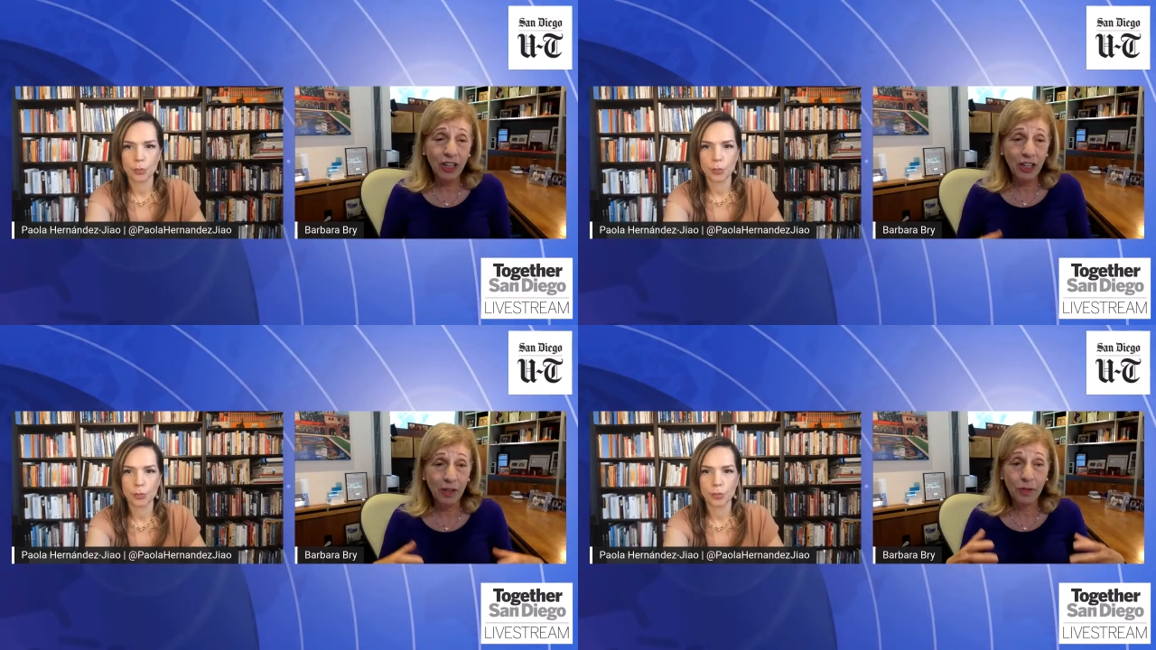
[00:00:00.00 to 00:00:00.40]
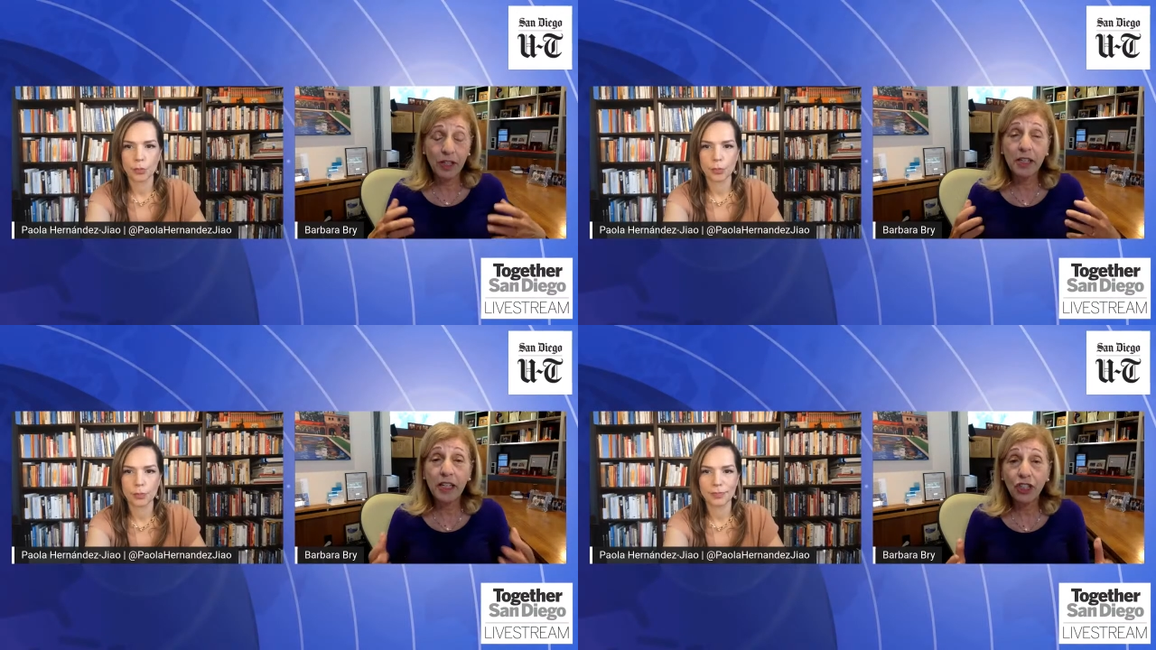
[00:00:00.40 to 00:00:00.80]
Speaker 1: uh, the
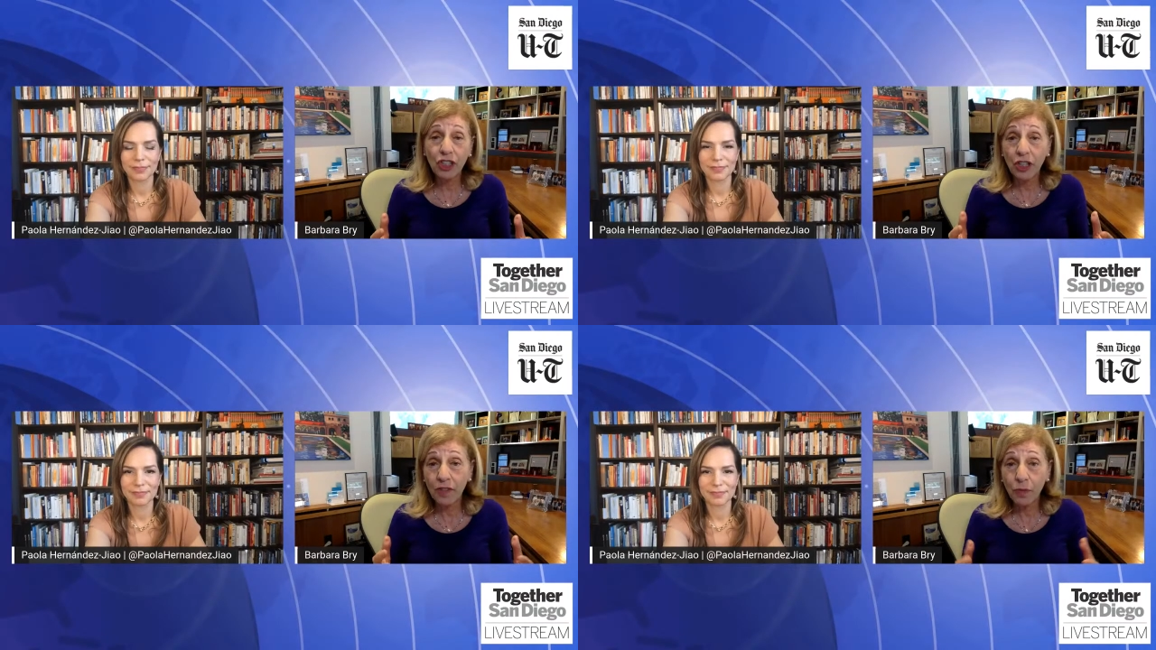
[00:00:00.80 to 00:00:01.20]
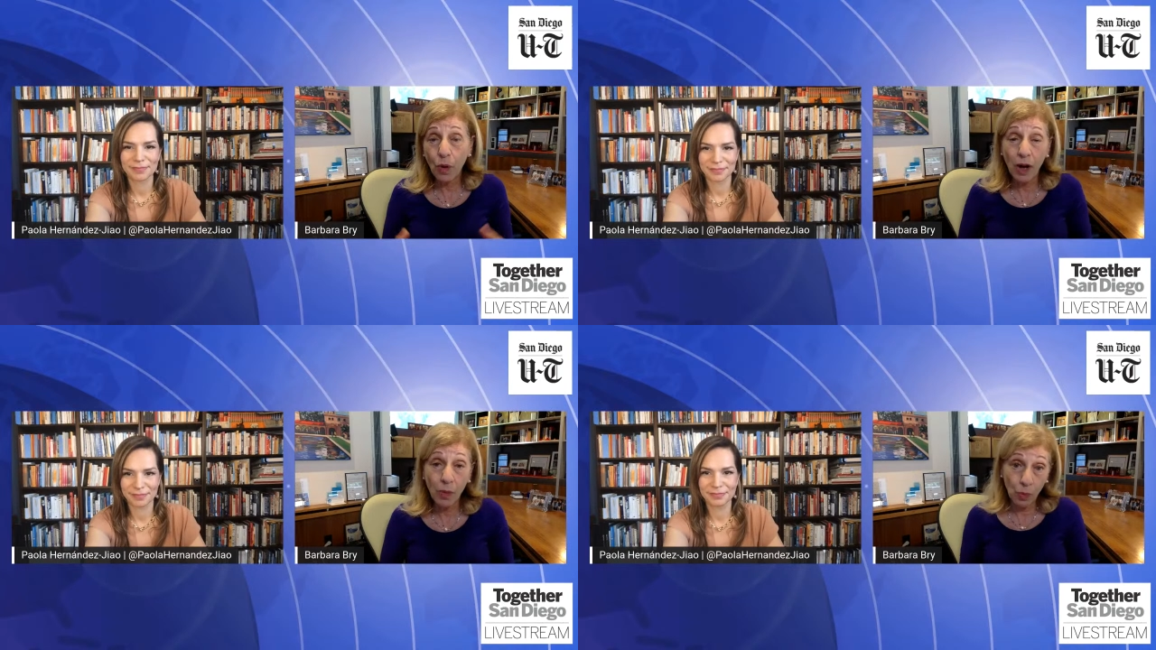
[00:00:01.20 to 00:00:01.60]
initiative,
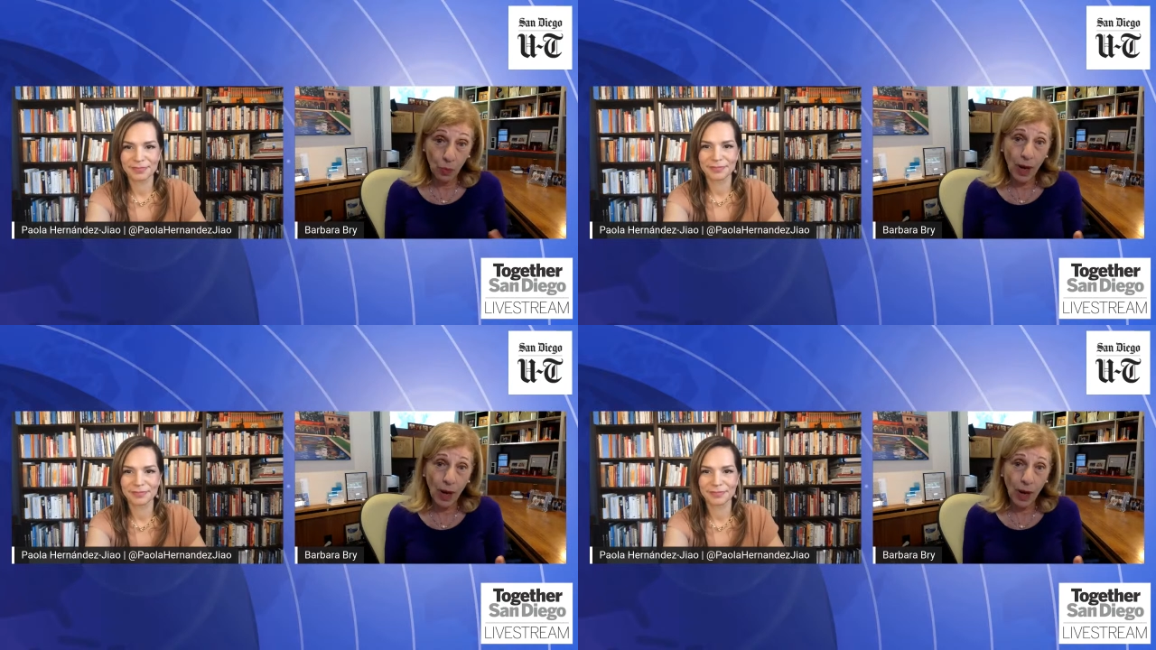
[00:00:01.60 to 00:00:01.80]
uh,